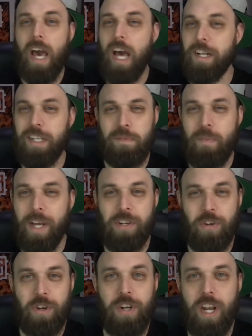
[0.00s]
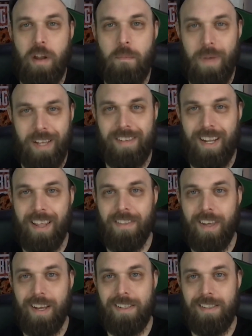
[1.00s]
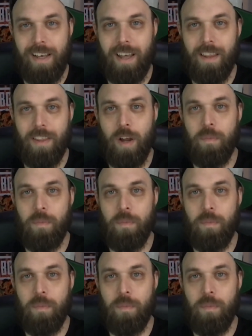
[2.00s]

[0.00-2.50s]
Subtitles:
and just make sure you didn't miss anything inside of there,